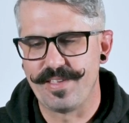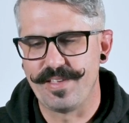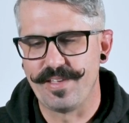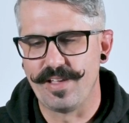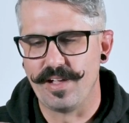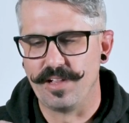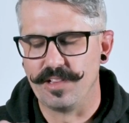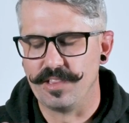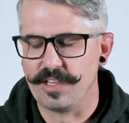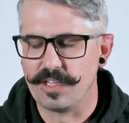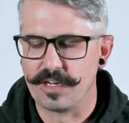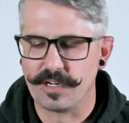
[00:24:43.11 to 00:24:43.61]

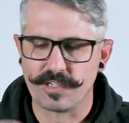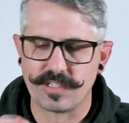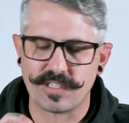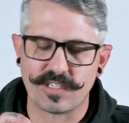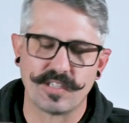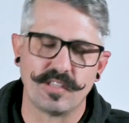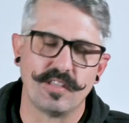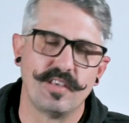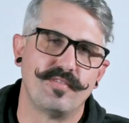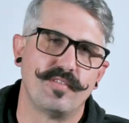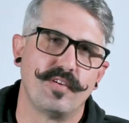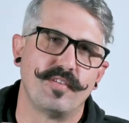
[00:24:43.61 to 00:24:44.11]
A little
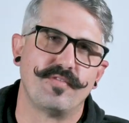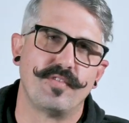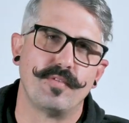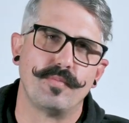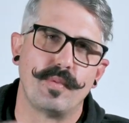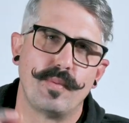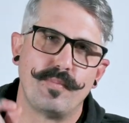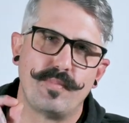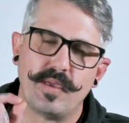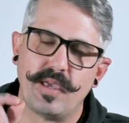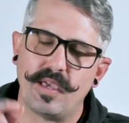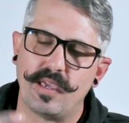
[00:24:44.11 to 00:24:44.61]
sliver from
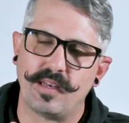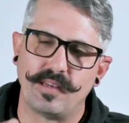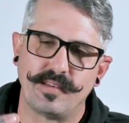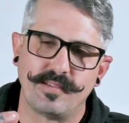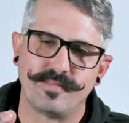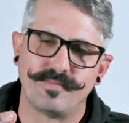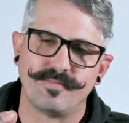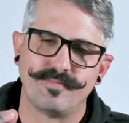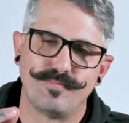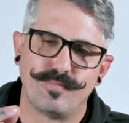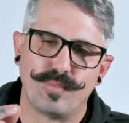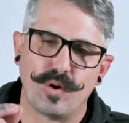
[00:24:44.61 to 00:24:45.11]
the pin
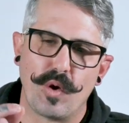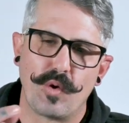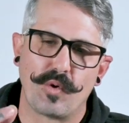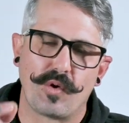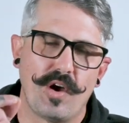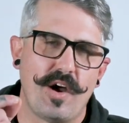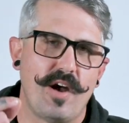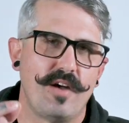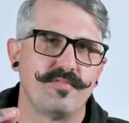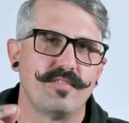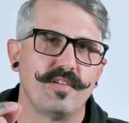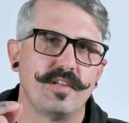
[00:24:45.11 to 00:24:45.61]
broke
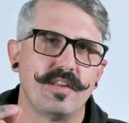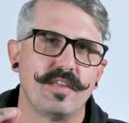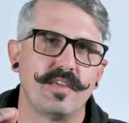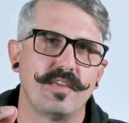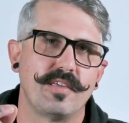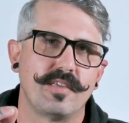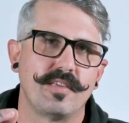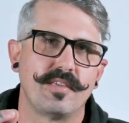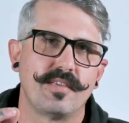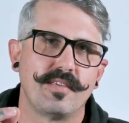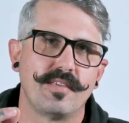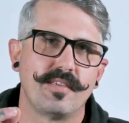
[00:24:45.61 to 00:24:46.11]
off in it.
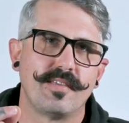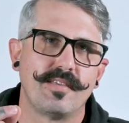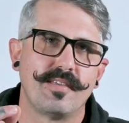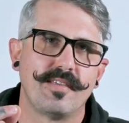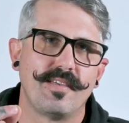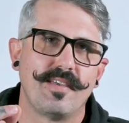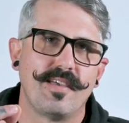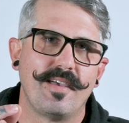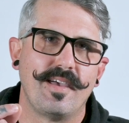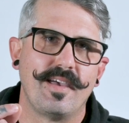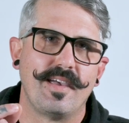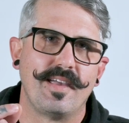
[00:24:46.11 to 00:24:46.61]

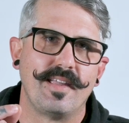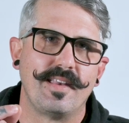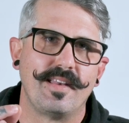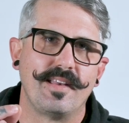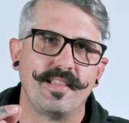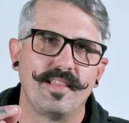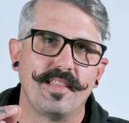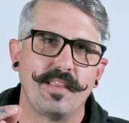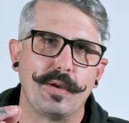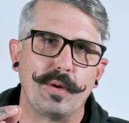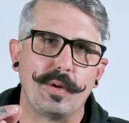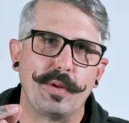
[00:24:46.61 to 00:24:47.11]
And
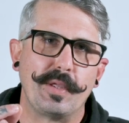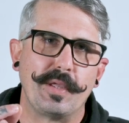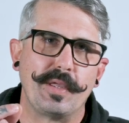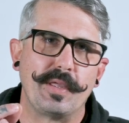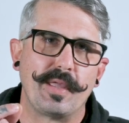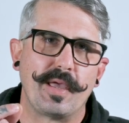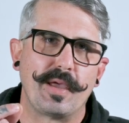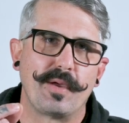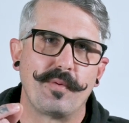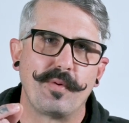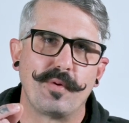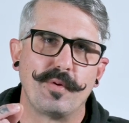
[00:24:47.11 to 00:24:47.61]
literally,
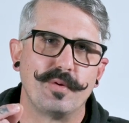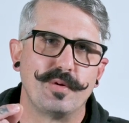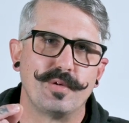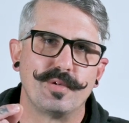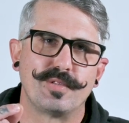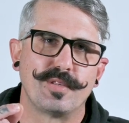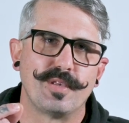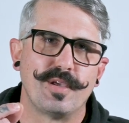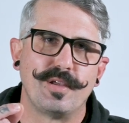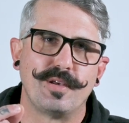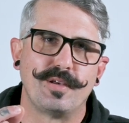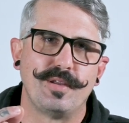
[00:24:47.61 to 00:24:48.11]
like, we were
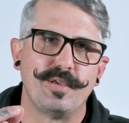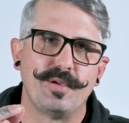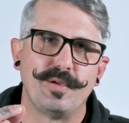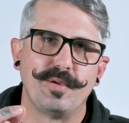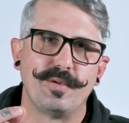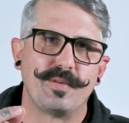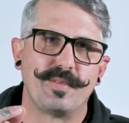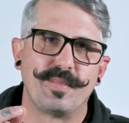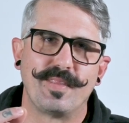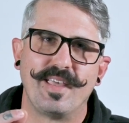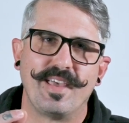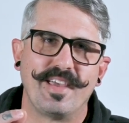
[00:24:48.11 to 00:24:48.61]
just like,
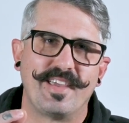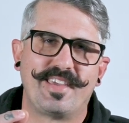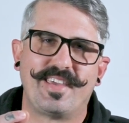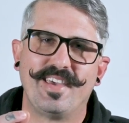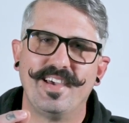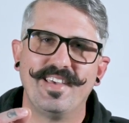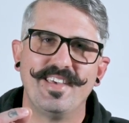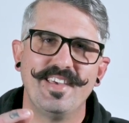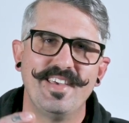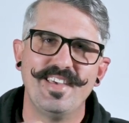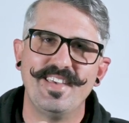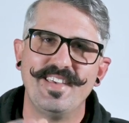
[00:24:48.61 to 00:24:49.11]
dude, like,
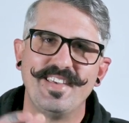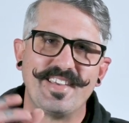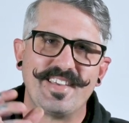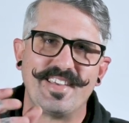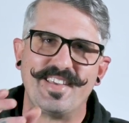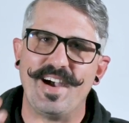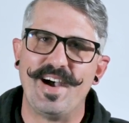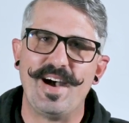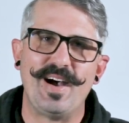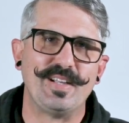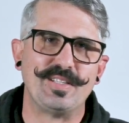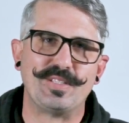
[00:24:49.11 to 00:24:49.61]

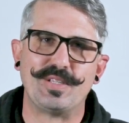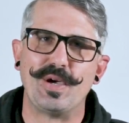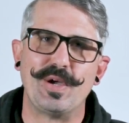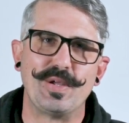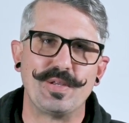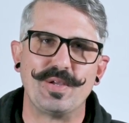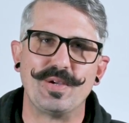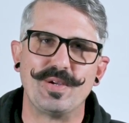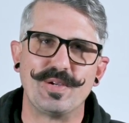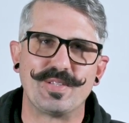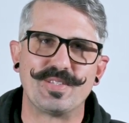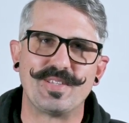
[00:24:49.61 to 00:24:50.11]
God's on
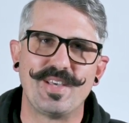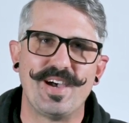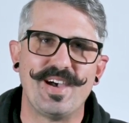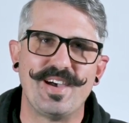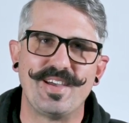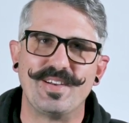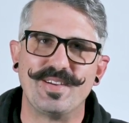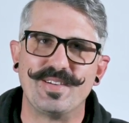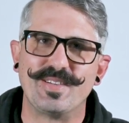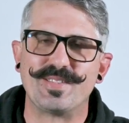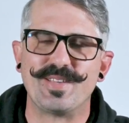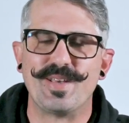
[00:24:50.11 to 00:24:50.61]
your
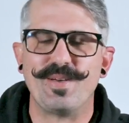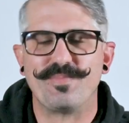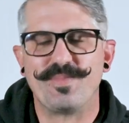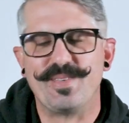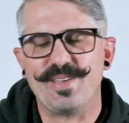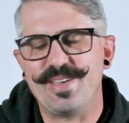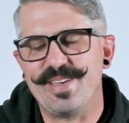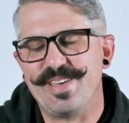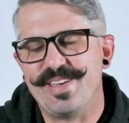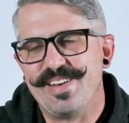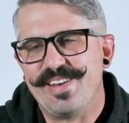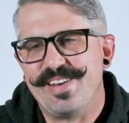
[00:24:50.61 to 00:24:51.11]
side or
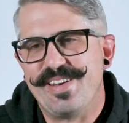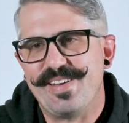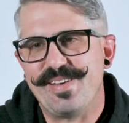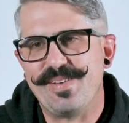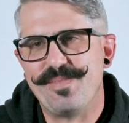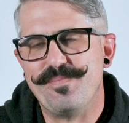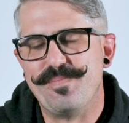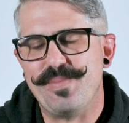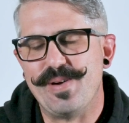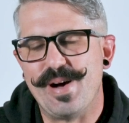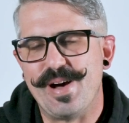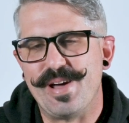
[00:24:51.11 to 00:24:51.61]
something.
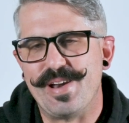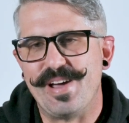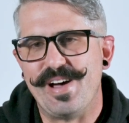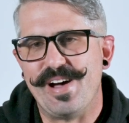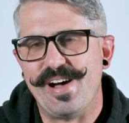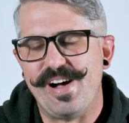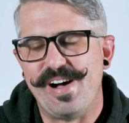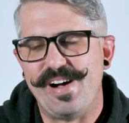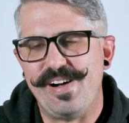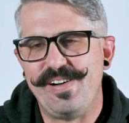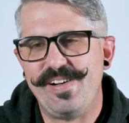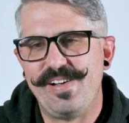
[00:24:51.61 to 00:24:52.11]

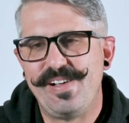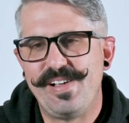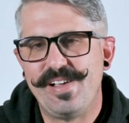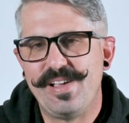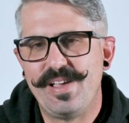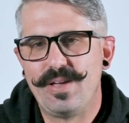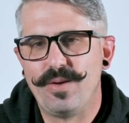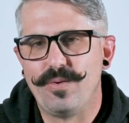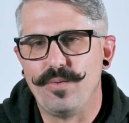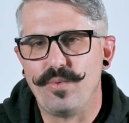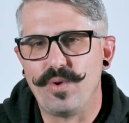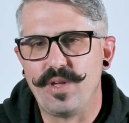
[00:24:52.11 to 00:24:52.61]
But
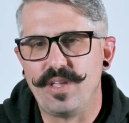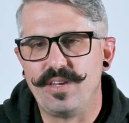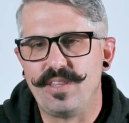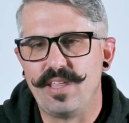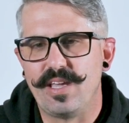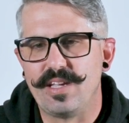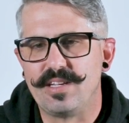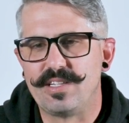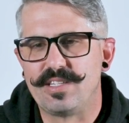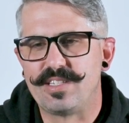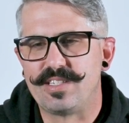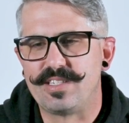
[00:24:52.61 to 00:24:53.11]
We
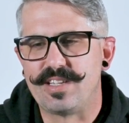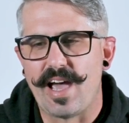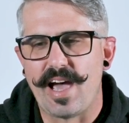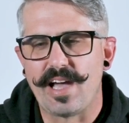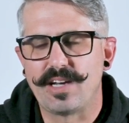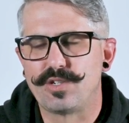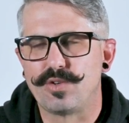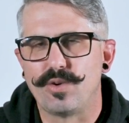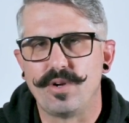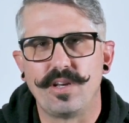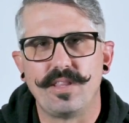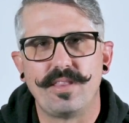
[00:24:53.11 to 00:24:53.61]
then
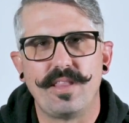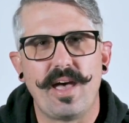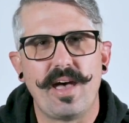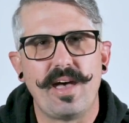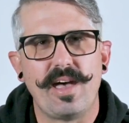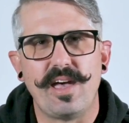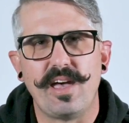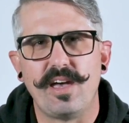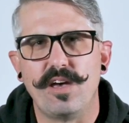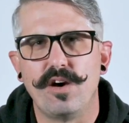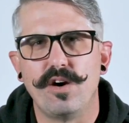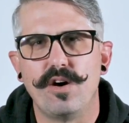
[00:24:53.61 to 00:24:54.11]
saturated
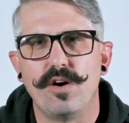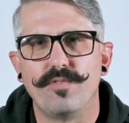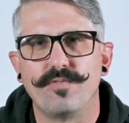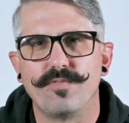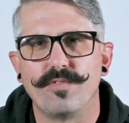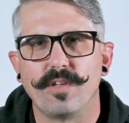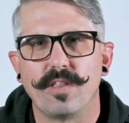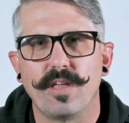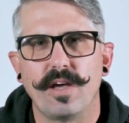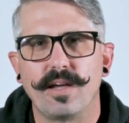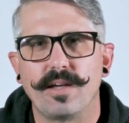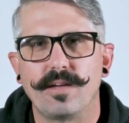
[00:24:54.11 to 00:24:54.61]
the AO
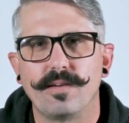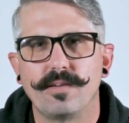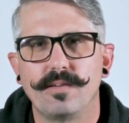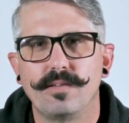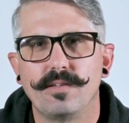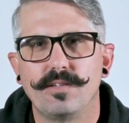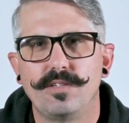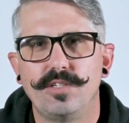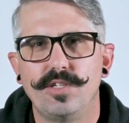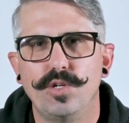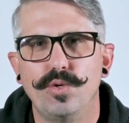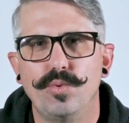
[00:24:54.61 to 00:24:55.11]
for like
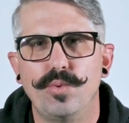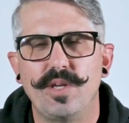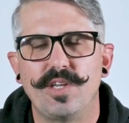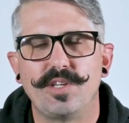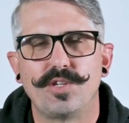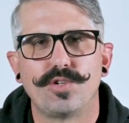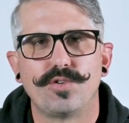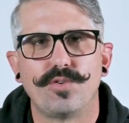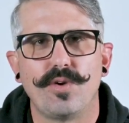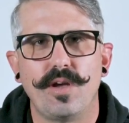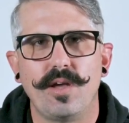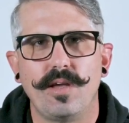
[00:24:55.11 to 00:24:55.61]
2 weeks
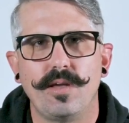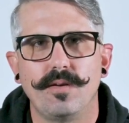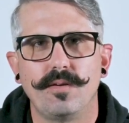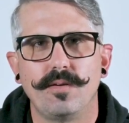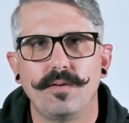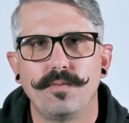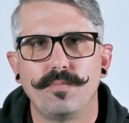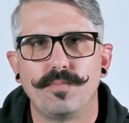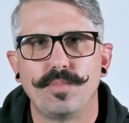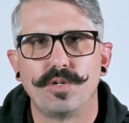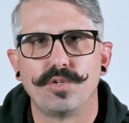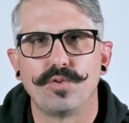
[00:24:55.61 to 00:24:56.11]
straight,
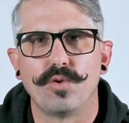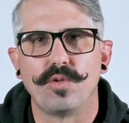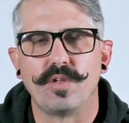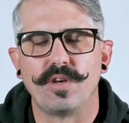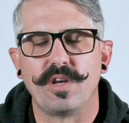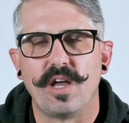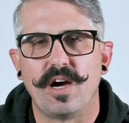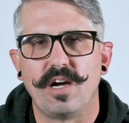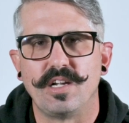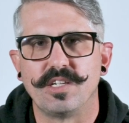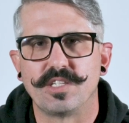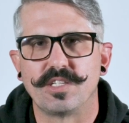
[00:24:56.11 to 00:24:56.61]
patrolling
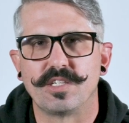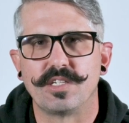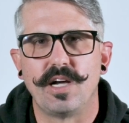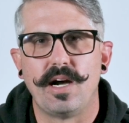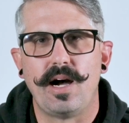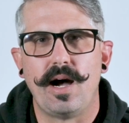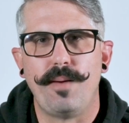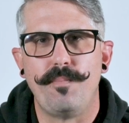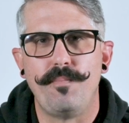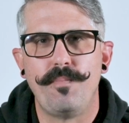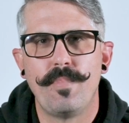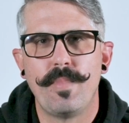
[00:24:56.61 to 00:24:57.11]

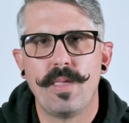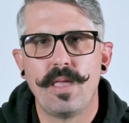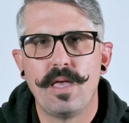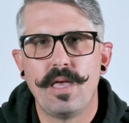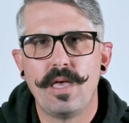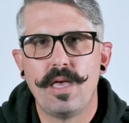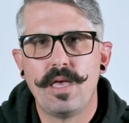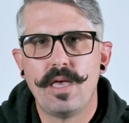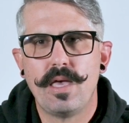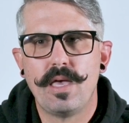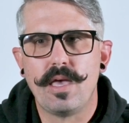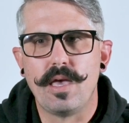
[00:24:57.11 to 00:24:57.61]
nonstop,
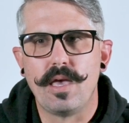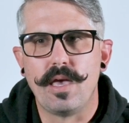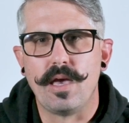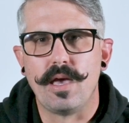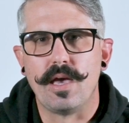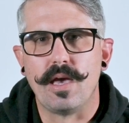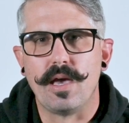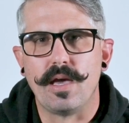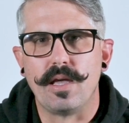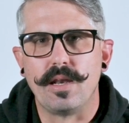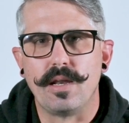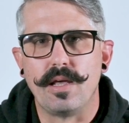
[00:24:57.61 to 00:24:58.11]

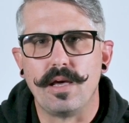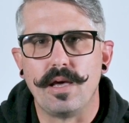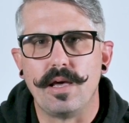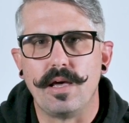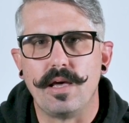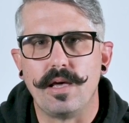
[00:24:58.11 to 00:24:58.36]
and